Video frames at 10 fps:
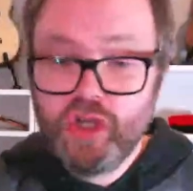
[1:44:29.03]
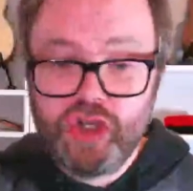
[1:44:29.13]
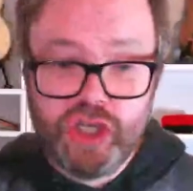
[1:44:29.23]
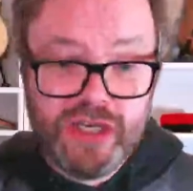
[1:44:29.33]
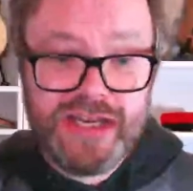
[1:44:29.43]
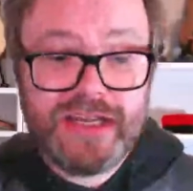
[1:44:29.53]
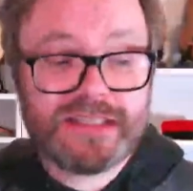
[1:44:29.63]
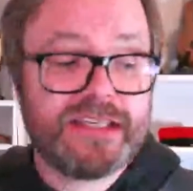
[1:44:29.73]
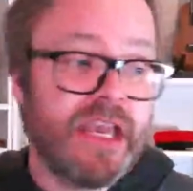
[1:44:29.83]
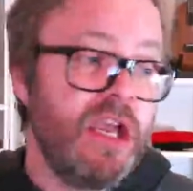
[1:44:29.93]
Should I
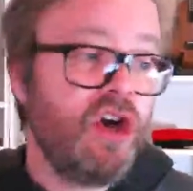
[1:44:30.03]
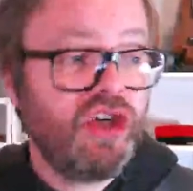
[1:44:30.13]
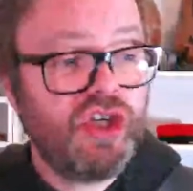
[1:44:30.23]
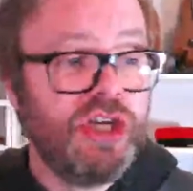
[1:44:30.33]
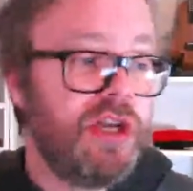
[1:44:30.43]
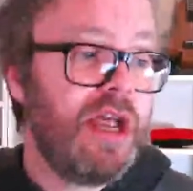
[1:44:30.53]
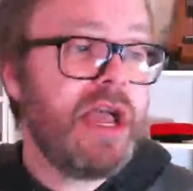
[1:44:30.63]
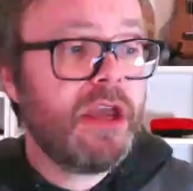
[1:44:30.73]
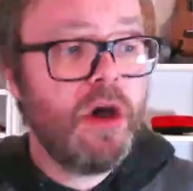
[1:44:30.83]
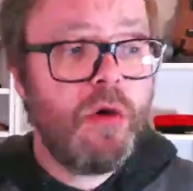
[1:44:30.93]
stay or should
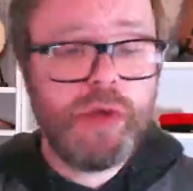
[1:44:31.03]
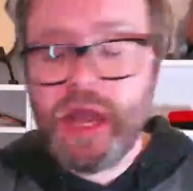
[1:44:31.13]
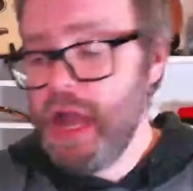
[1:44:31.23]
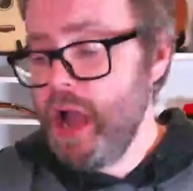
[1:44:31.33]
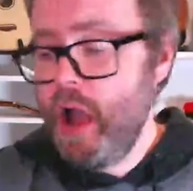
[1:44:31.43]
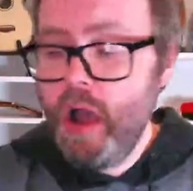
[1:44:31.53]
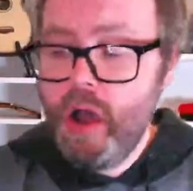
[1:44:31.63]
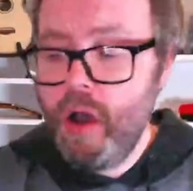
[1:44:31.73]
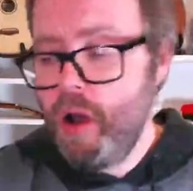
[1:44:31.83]
I go now?